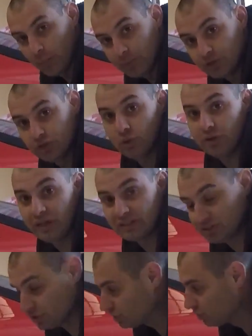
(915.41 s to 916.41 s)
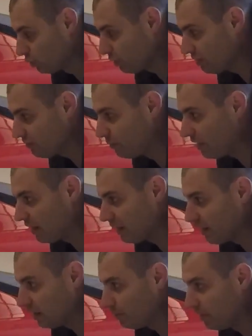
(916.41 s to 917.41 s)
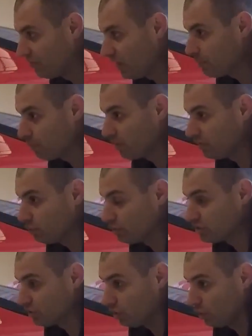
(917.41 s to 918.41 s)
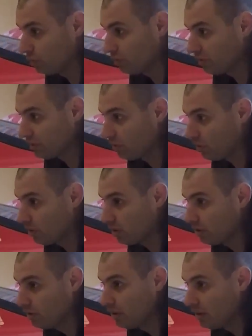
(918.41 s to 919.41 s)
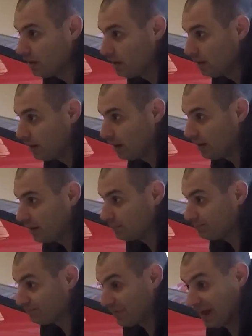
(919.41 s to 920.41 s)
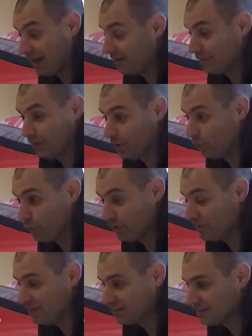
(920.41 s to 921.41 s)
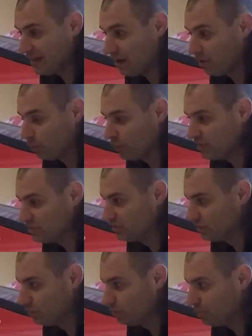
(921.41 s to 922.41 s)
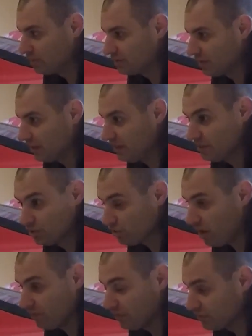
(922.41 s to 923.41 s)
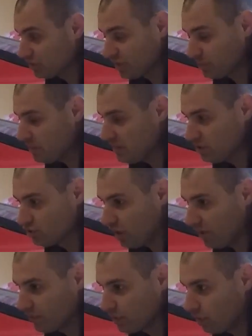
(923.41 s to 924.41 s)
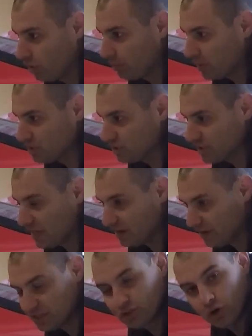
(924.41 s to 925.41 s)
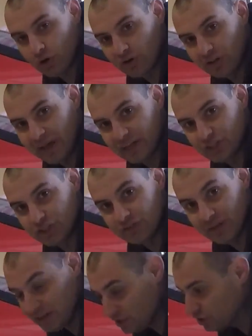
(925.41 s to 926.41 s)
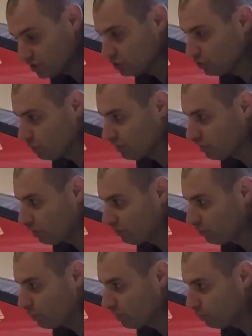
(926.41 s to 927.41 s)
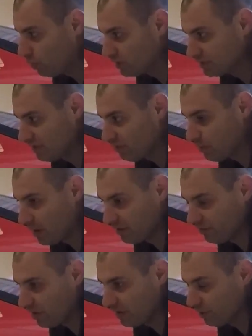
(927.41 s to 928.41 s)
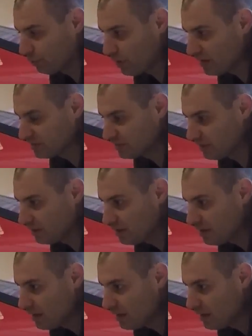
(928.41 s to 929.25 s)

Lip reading: you enjoyed. That's the story of my my Viper and the original owner of the car. I don't know where he is now or what he's doing, but he didn't drive, just like me, he didn't drive the car much. He just had a nice car collection, and he just enjoyed the car for what it was, never modified it or raced it.